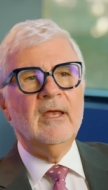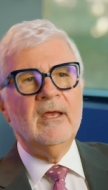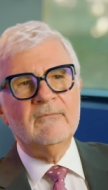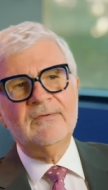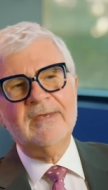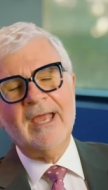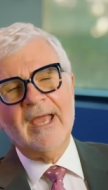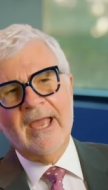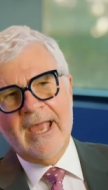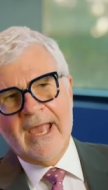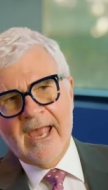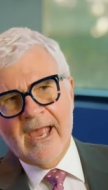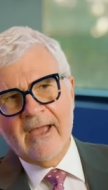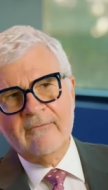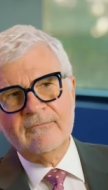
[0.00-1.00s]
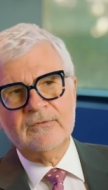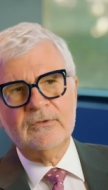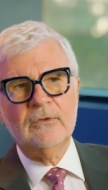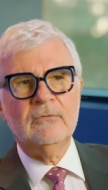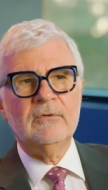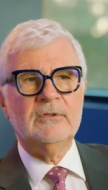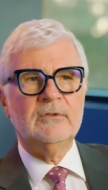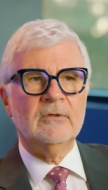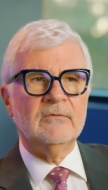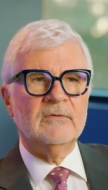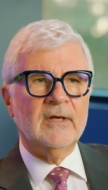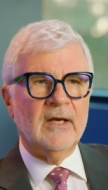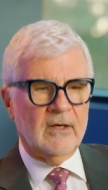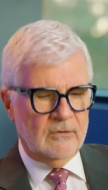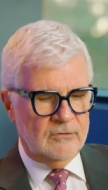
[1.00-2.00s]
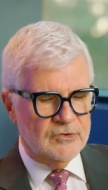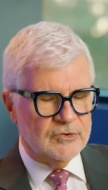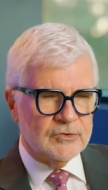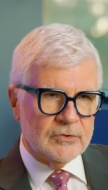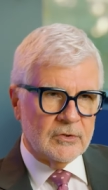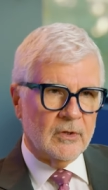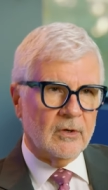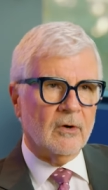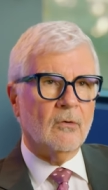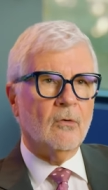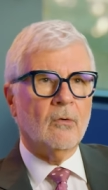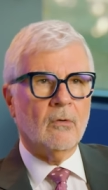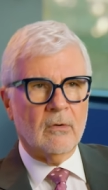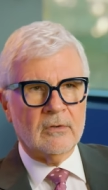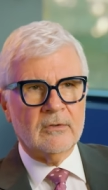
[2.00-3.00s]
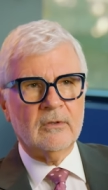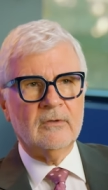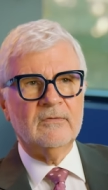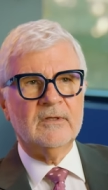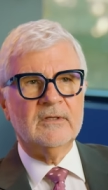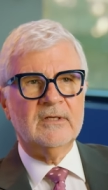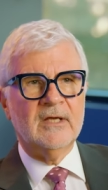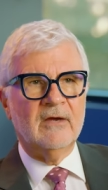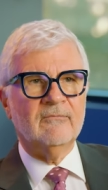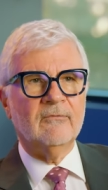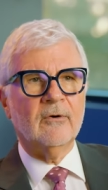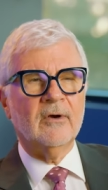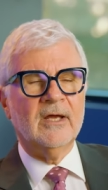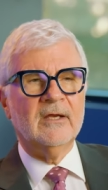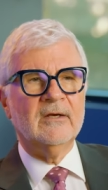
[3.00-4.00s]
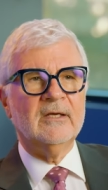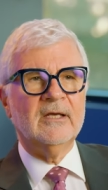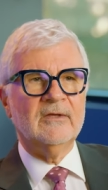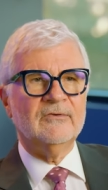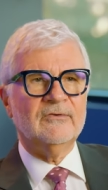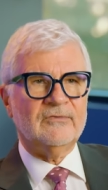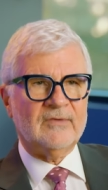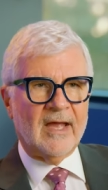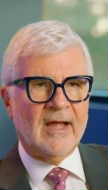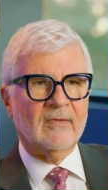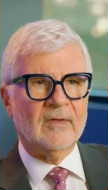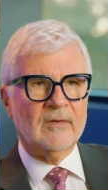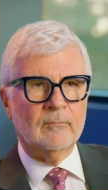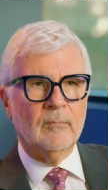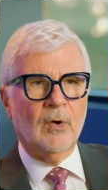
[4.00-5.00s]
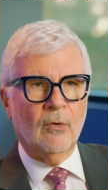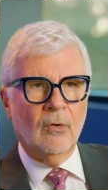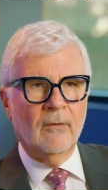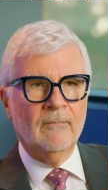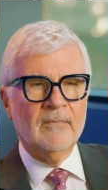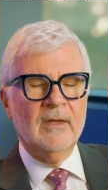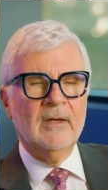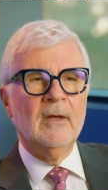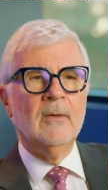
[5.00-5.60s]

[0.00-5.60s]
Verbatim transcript: If you have to and you're there, sure, order the never ending salad bowl,